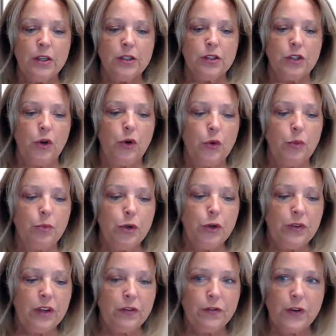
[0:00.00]
So
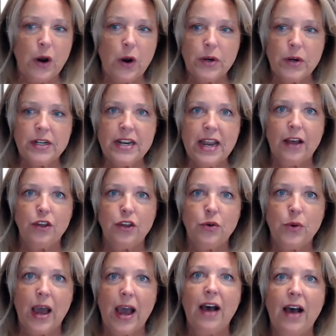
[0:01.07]
moving forward, now you
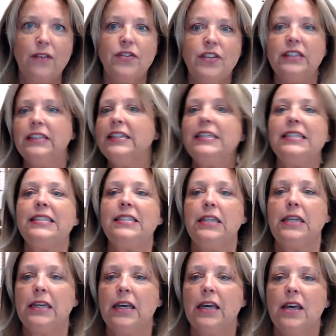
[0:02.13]
have the
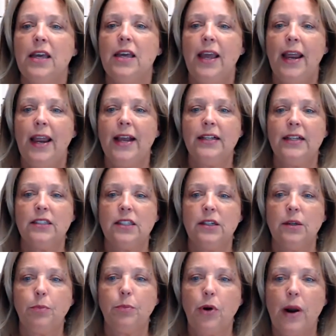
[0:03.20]
listing and
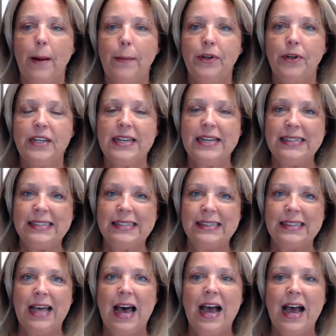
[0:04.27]
the property is
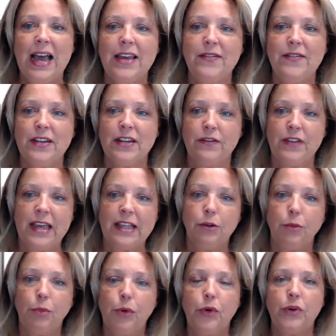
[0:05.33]
live and
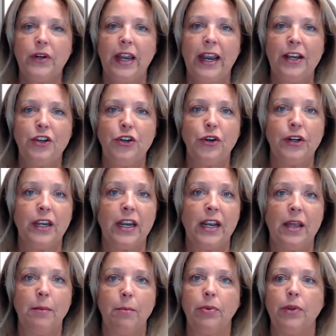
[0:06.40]
available, and you're
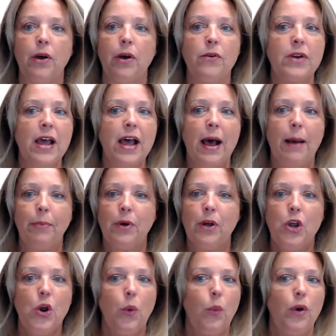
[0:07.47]
getting blown up
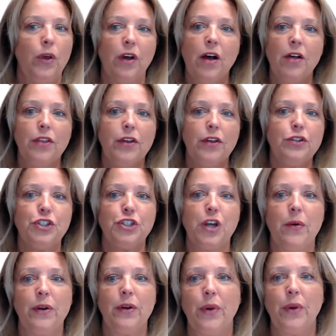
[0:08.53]
with all those
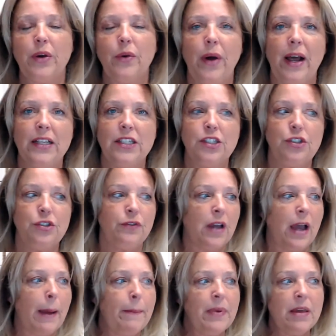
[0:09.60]
showing requests. You've
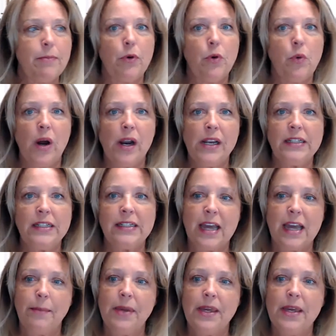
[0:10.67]
got people wanting to
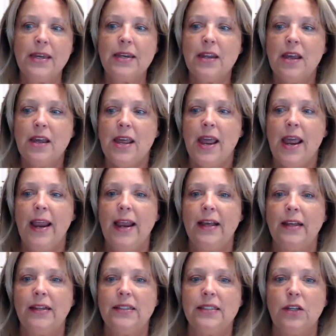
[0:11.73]
come in
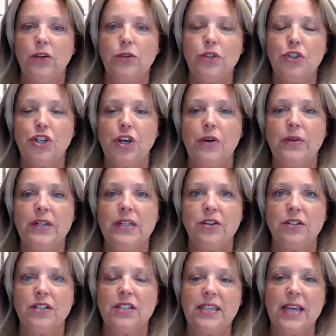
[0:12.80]
and those showings
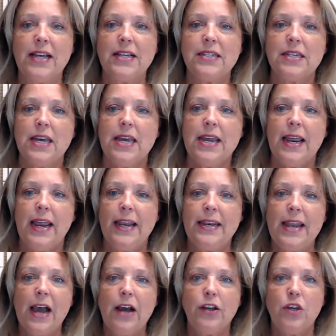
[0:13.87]
are set. And
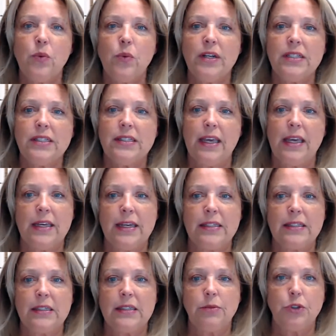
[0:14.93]
now you want to say,
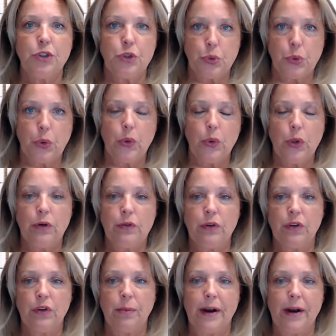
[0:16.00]
get some control over
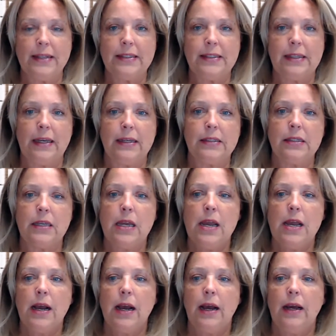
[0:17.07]
the process.
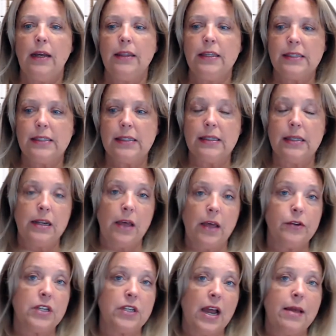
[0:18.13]
This is
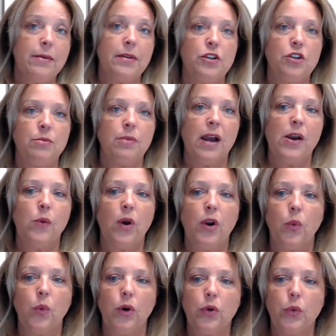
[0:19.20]
another time that you might want
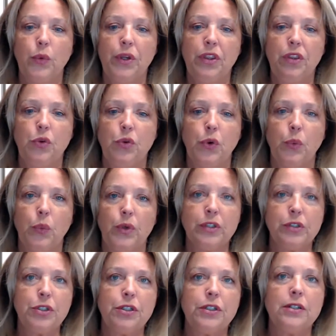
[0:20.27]
to work with your
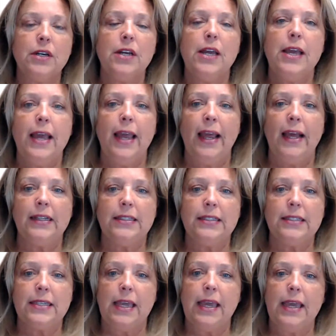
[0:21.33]
realtor and
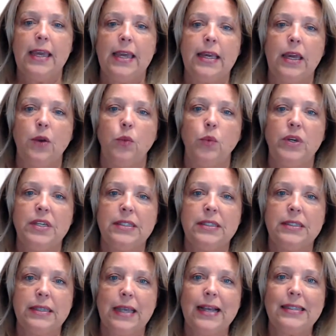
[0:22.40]
say, can we
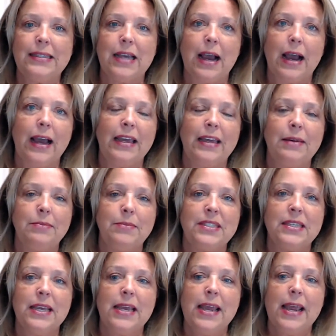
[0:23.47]
set
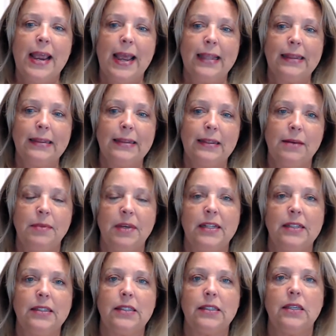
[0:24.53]
times and
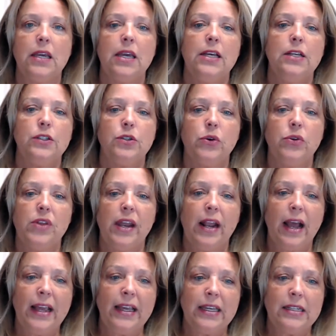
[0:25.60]
limits so that
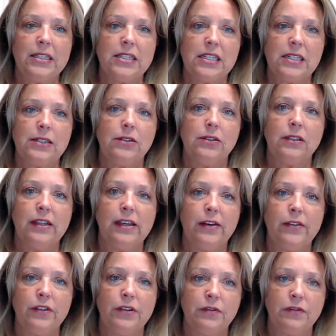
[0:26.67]
I can still
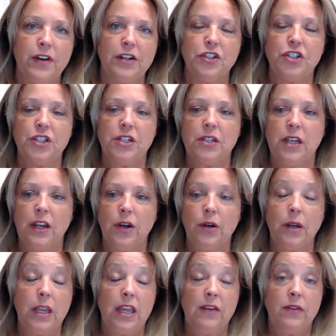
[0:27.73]
live and function
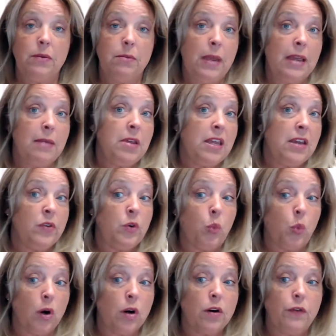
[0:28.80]
and maybe even
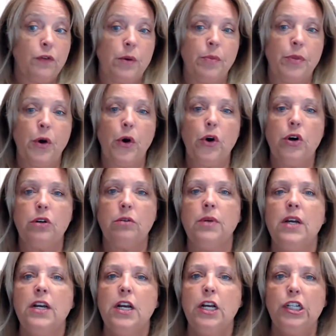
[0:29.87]
work from the home
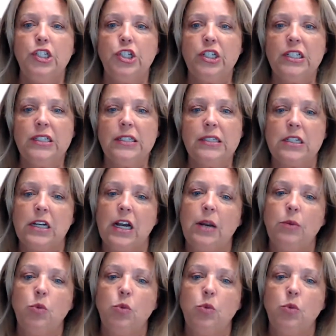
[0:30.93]
during this time